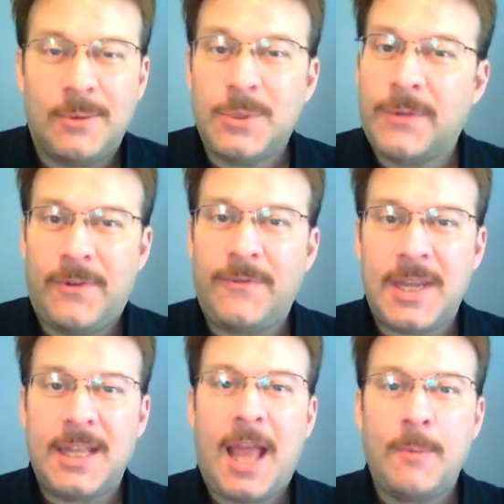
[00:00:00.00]
It was a
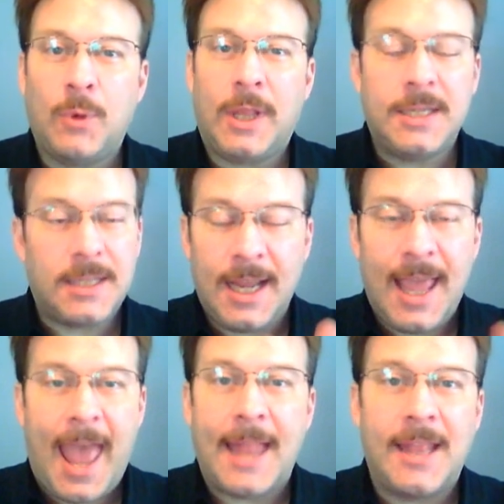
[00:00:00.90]
15 dime release, and
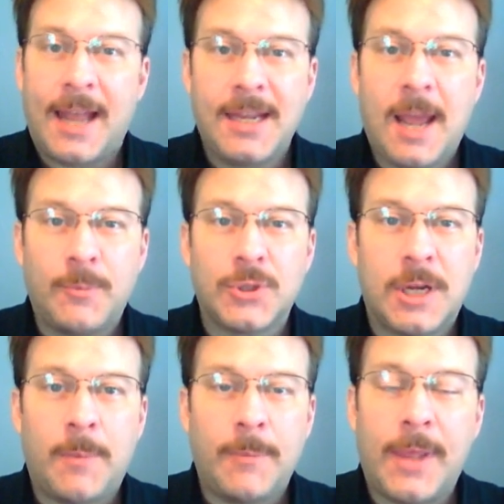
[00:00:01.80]
again,
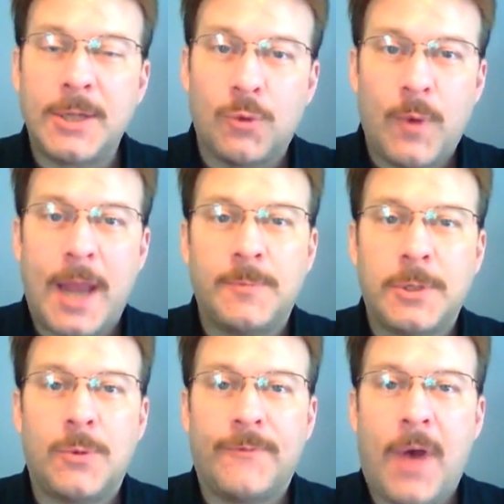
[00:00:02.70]
99% of my plays are rated
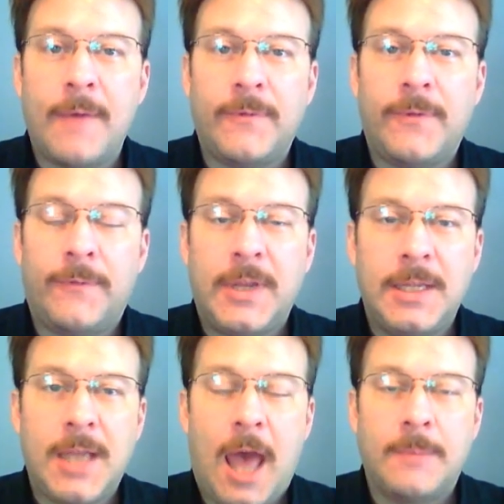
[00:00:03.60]
between 5 and
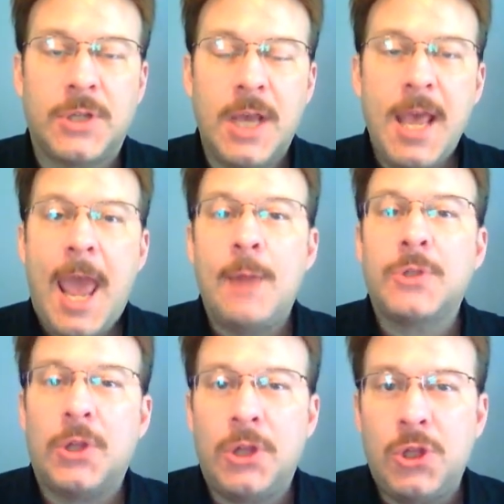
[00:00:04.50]
15 dimes, and it
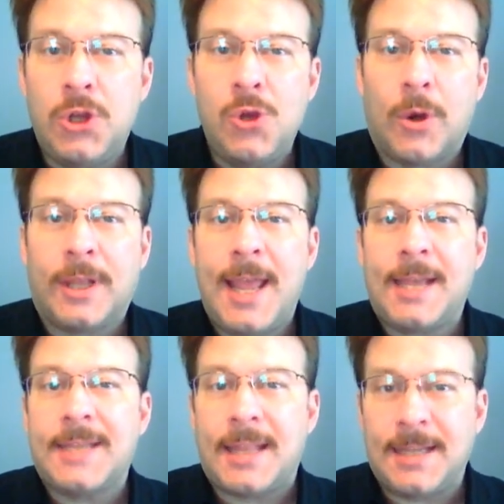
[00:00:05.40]
was on the New York
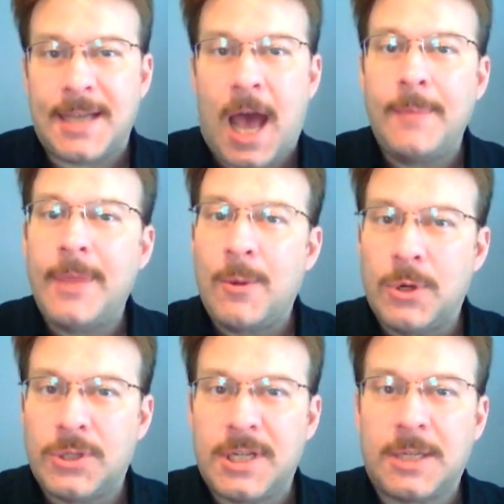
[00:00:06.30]
Knicks. At the time, they
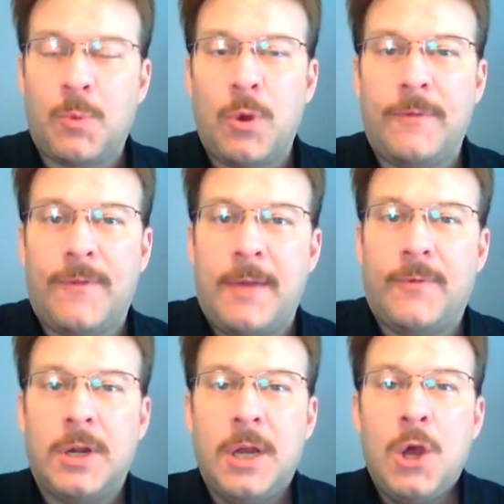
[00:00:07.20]
were a 6-point
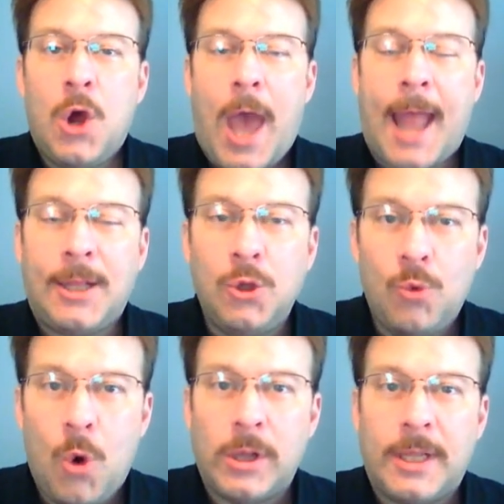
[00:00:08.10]
favorite at
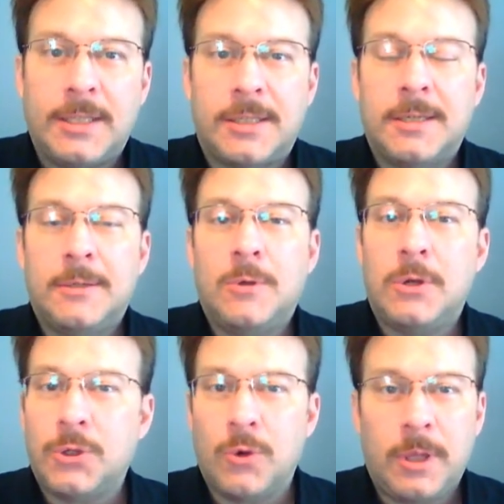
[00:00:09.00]
New Orleans.
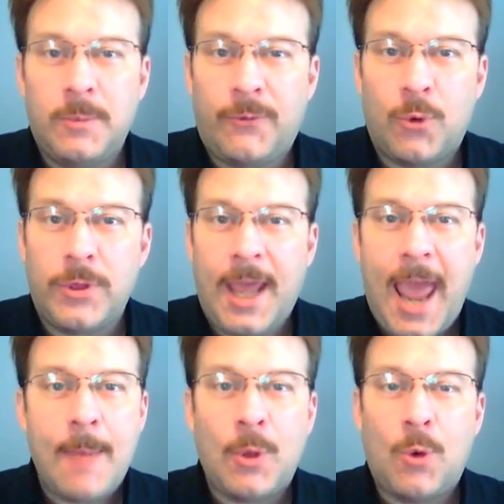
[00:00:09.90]
Well, shortly before the
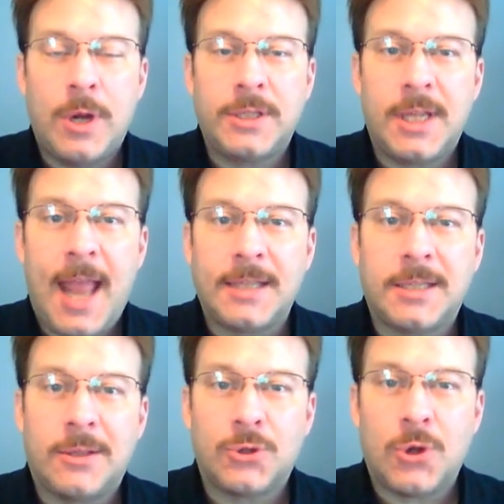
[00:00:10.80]
game, the Hornets
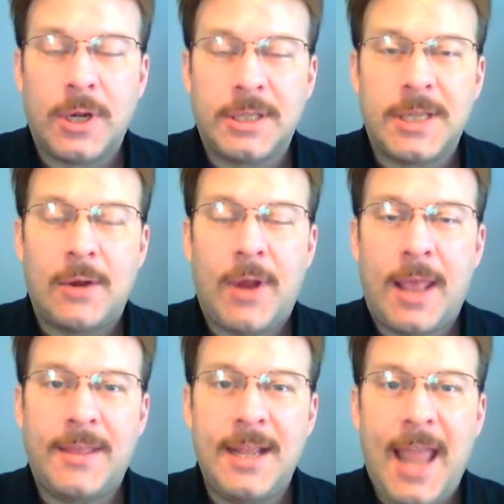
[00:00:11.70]
announced that their starting center,
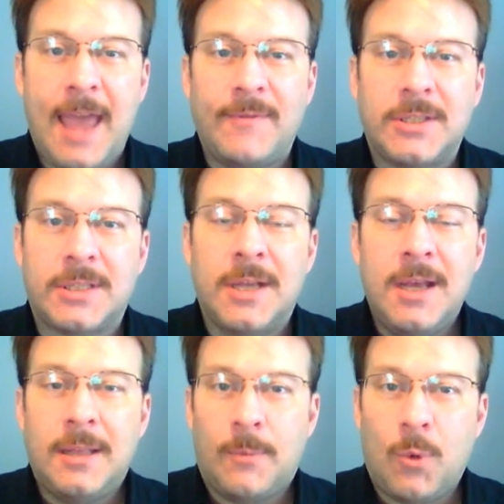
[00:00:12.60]
Anthony Davis,
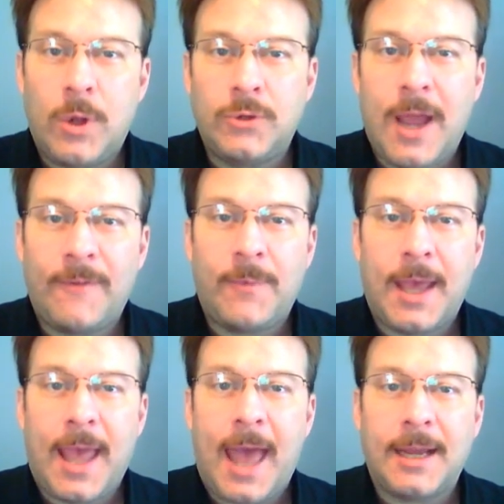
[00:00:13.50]
number one draft
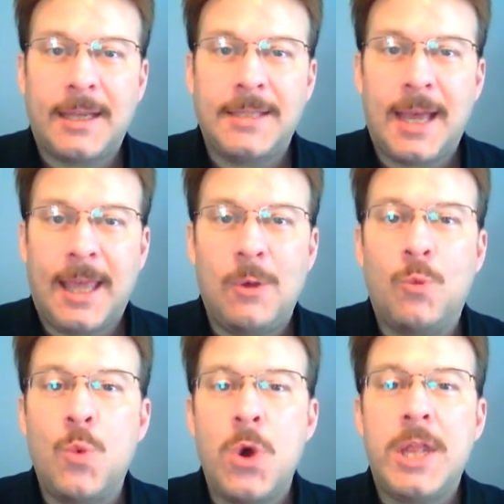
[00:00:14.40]
pick out of Kentucky,
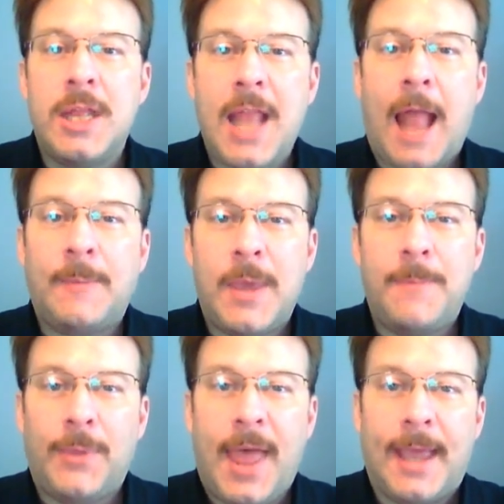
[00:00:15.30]
would not
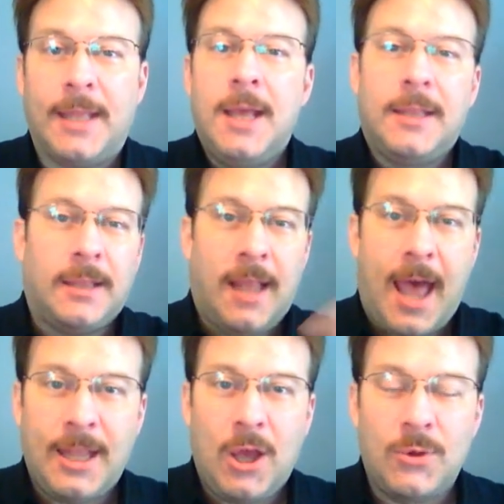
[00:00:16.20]
be playing. The
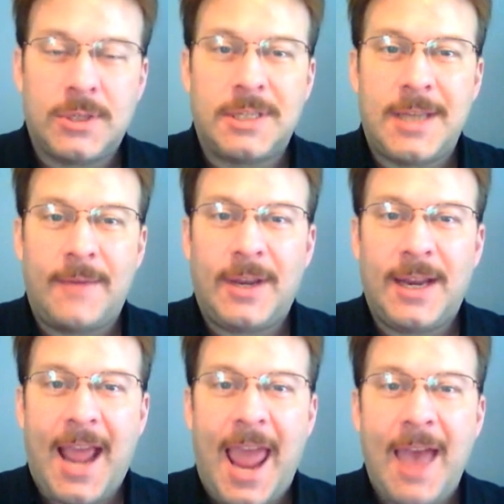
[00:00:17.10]
line goes to
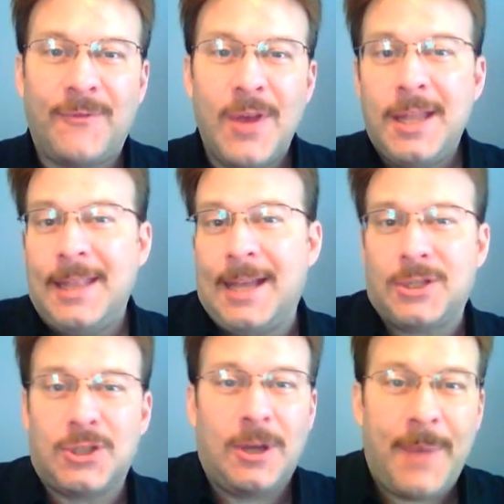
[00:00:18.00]
7.5.
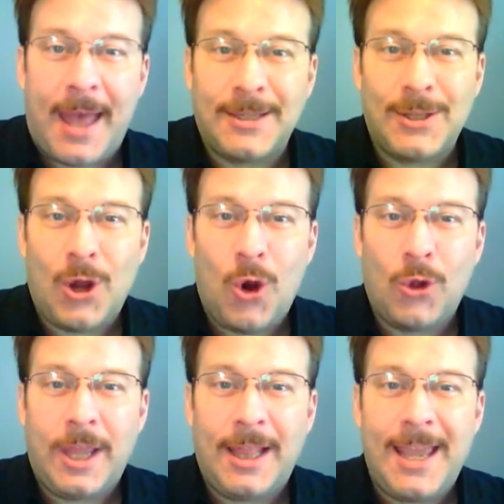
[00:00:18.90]
Knicks jump out to the
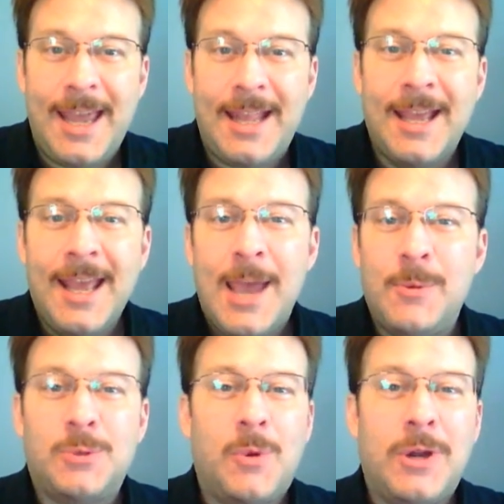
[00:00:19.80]
early lead.
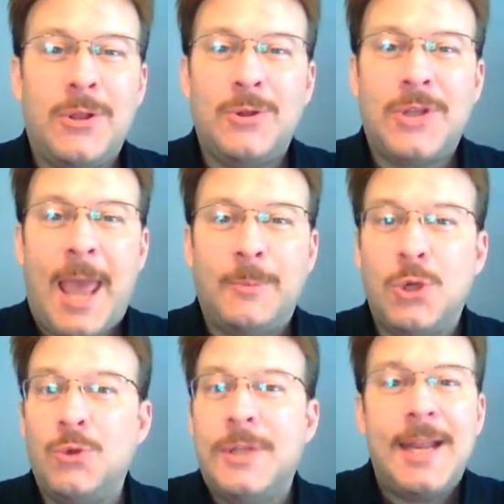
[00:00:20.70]
It was one of those
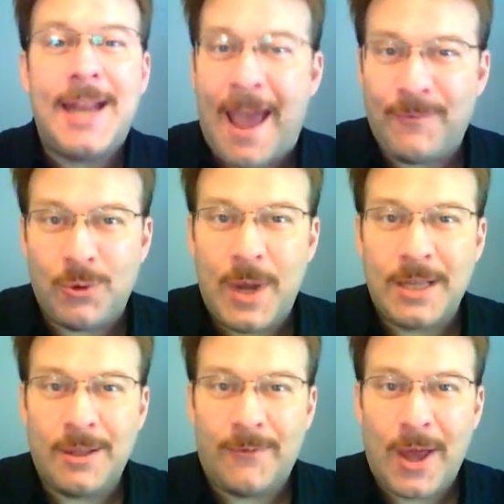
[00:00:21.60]
games you didn't have to
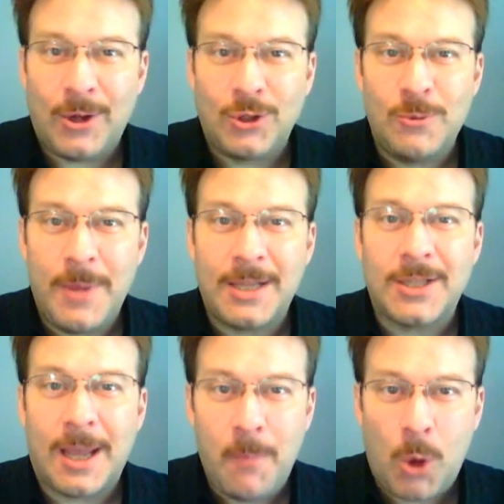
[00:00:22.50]
wait to the final 2
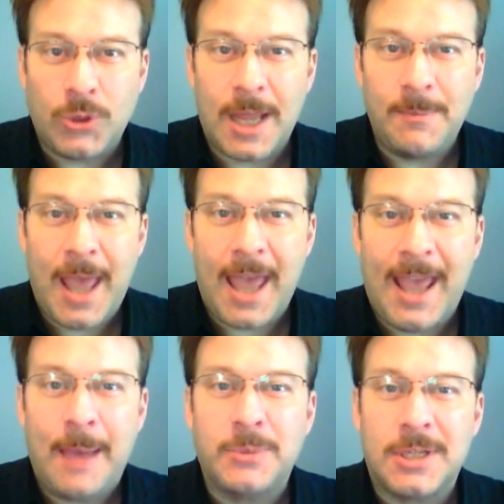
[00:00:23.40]
minutes like most
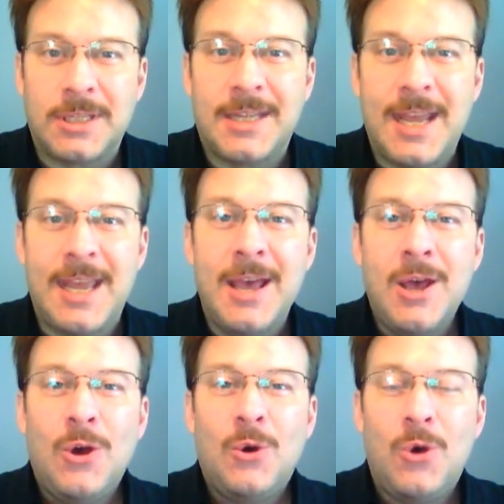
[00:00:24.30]
NBA games to see
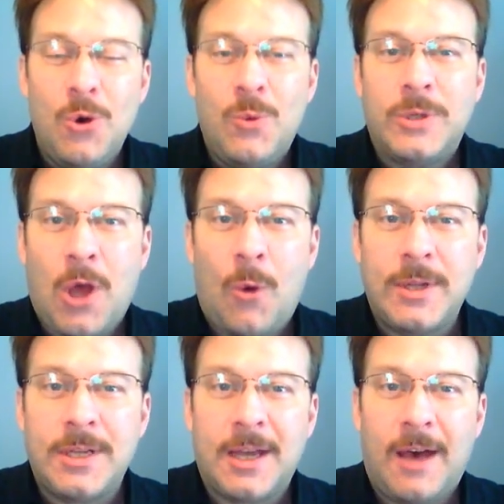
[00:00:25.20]
who was
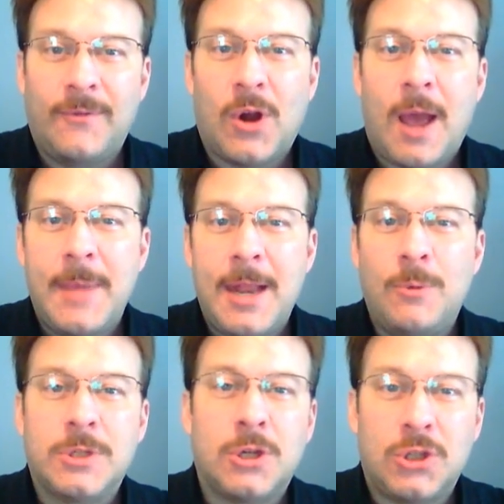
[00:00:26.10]
going to cover. I mean,
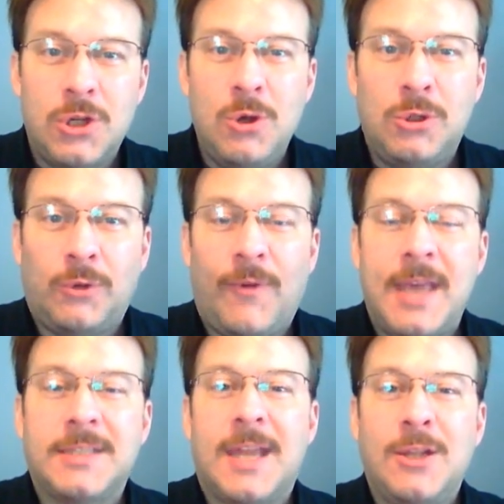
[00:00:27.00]
it was a snooze
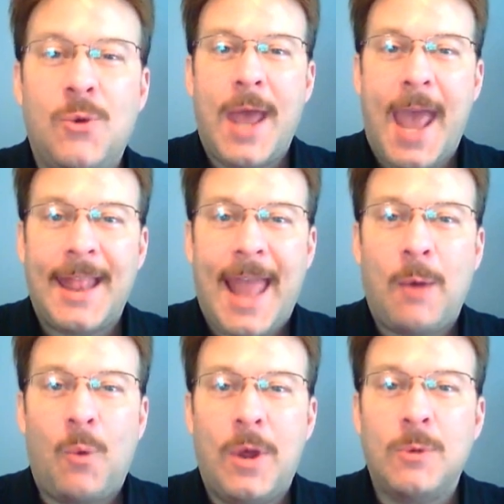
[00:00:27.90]
fest. I I had
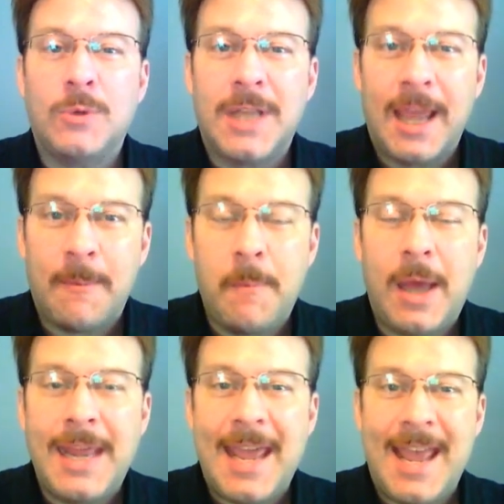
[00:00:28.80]
that one. It was like
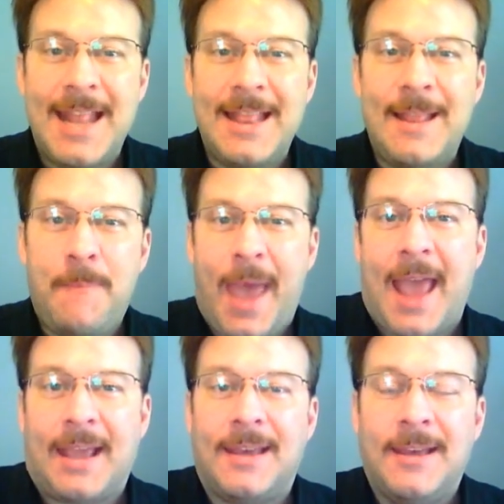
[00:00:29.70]
money in the
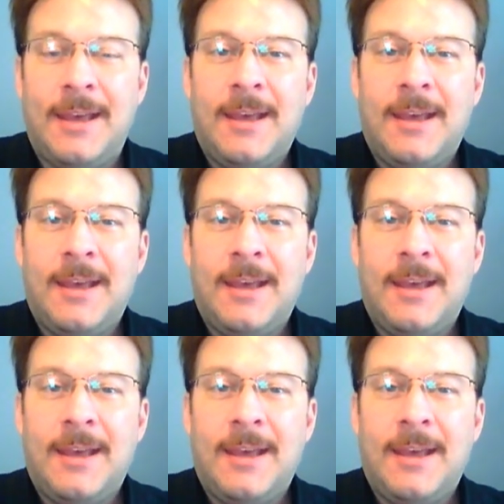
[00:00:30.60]
bank.